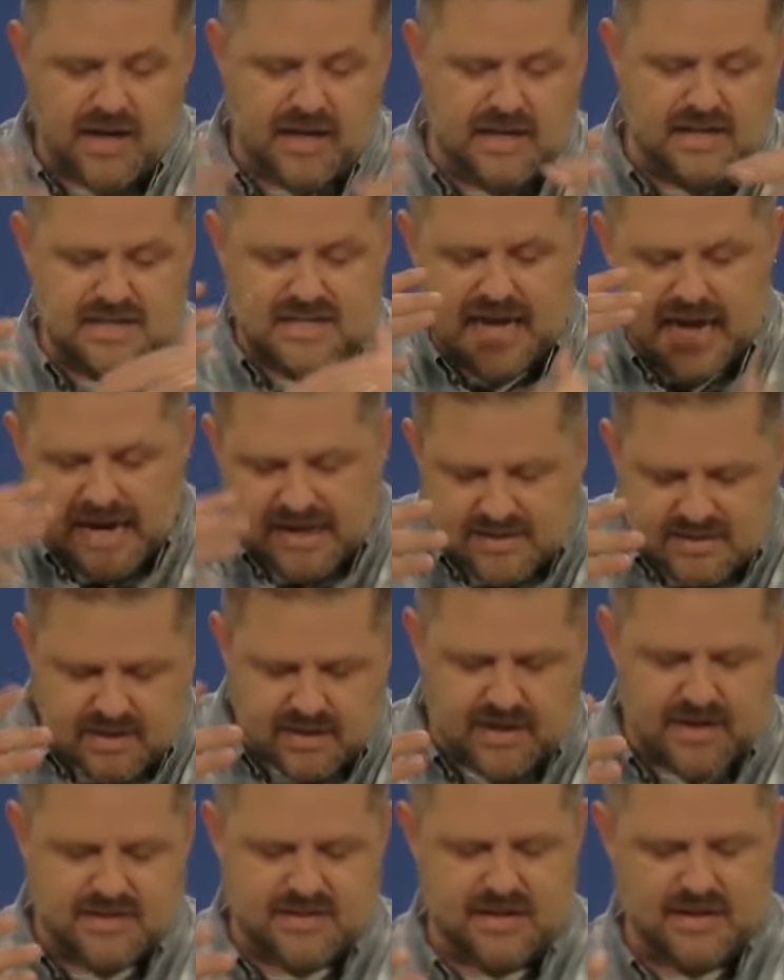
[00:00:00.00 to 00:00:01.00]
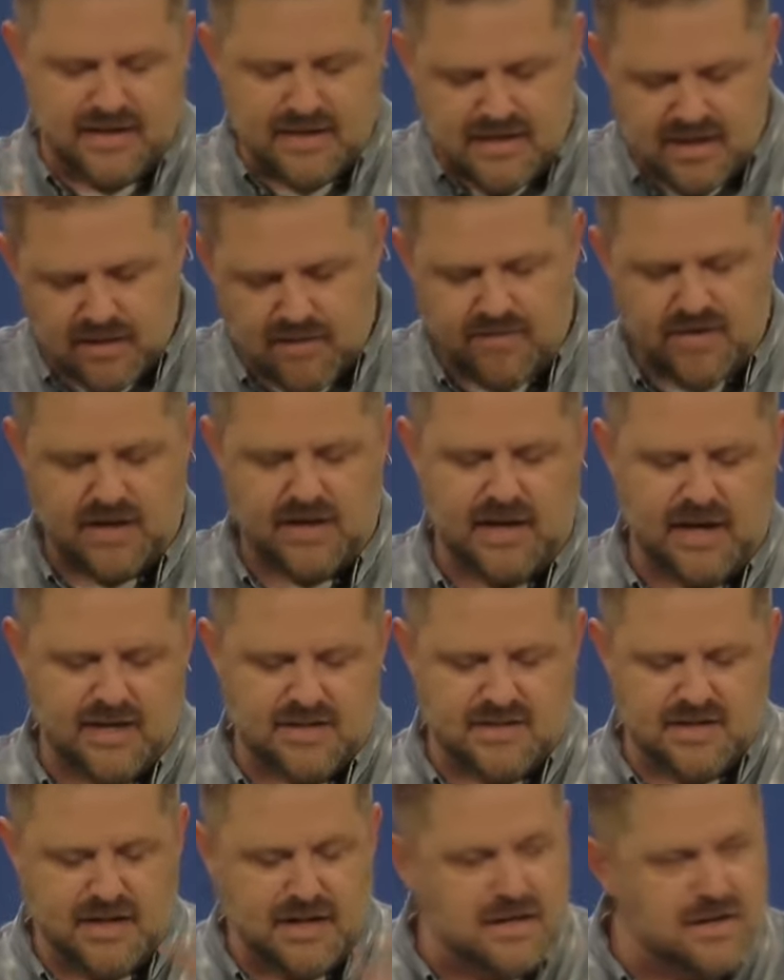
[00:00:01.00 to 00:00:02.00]
into Exodus and into
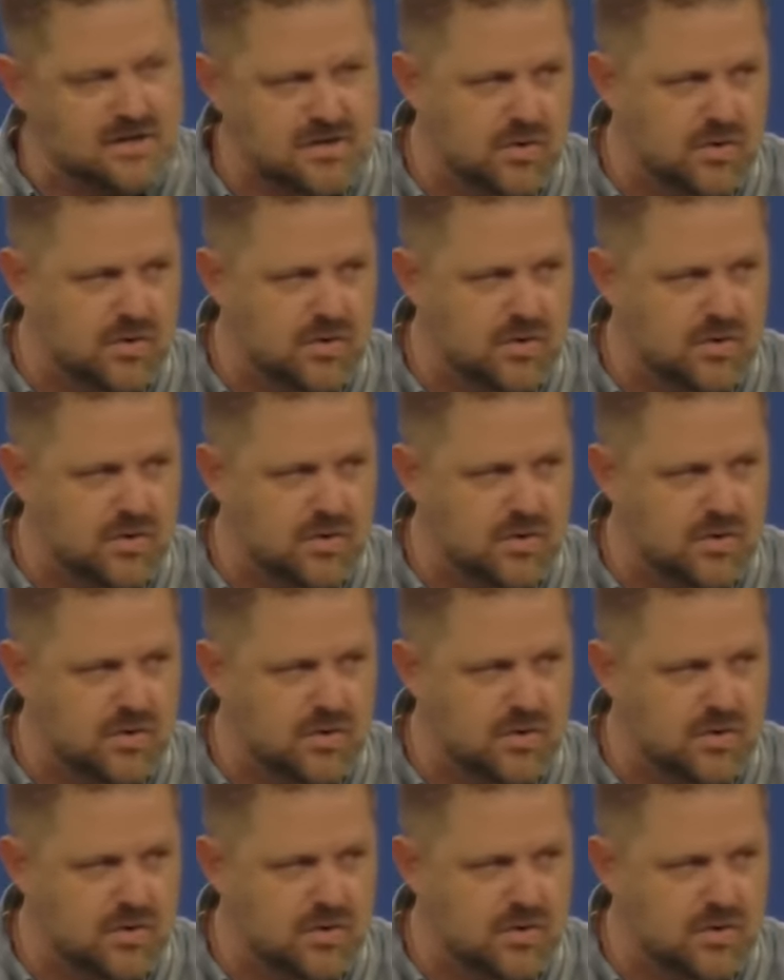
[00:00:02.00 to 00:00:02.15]
Leviticus and into